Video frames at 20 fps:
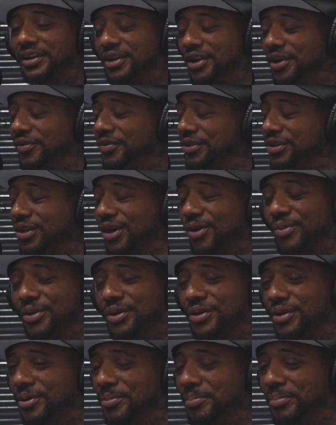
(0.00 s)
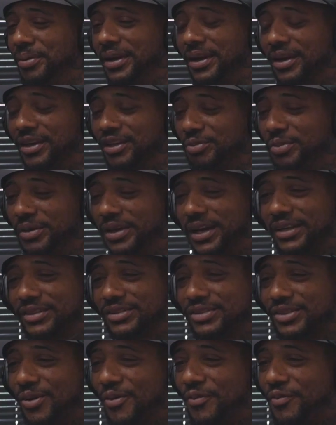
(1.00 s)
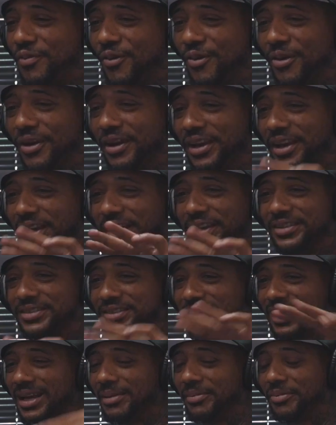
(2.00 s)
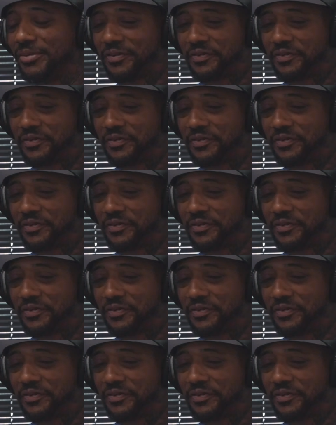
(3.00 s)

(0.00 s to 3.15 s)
never thought would come back because we got so far ahead in time with